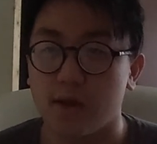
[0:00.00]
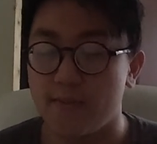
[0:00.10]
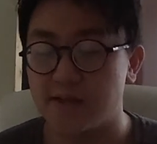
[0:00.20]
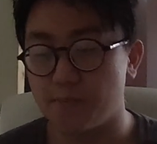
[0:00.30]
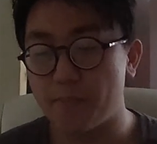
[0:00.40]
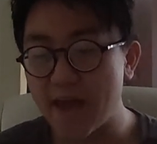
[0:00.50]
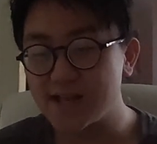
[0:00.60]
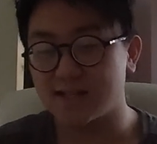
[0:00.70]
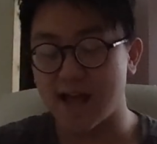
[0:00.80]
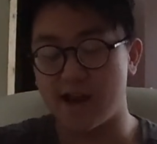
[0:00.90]
There's a
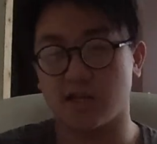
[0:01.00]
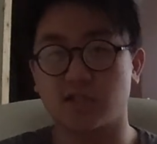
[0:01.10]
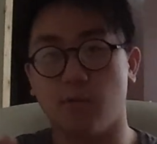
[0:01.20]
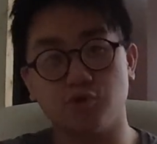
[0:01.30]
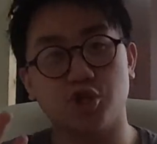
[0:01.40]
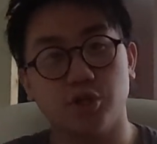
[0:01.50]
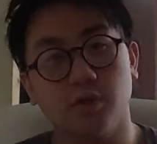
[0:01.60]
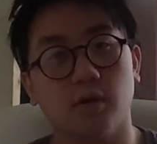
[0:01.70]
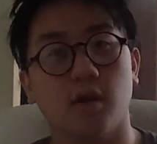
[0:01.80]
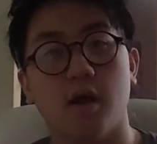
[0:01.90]
baseline
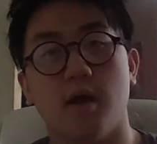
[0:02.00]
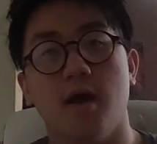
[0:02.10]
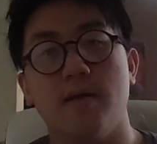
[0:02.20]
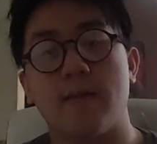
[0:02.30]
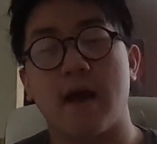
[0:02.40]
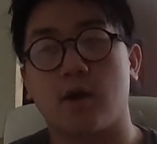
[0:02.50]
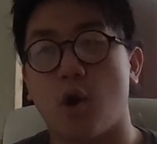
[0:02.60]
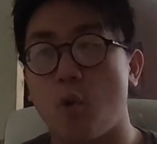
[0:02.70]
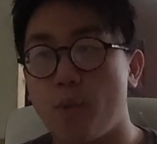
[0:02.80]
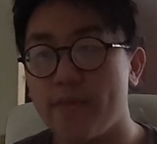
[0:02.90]
assumption
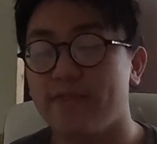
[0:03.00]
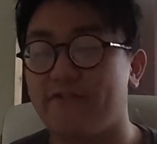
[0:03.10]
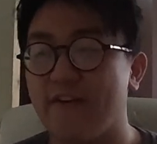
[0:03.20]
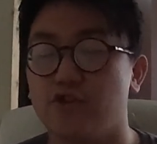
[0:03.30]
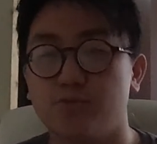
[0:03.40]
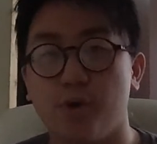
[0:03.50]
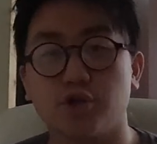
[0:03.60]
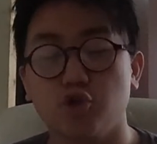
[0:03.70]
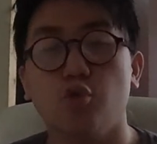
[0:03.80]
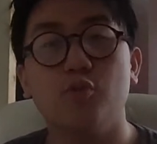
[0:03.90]
that with the 500
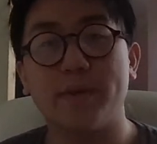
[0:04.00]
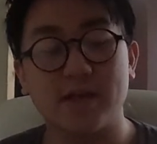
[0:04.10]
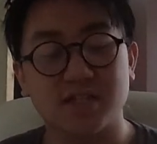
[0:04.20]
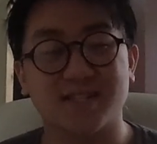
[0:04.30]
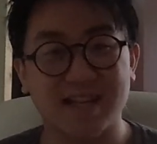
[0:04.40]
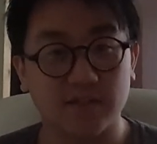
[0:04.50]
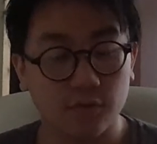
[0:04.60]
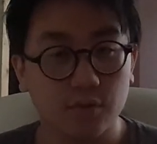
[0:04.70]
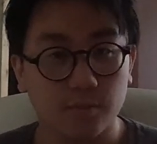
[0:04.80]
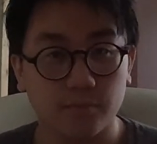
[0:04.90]
books you will be successful.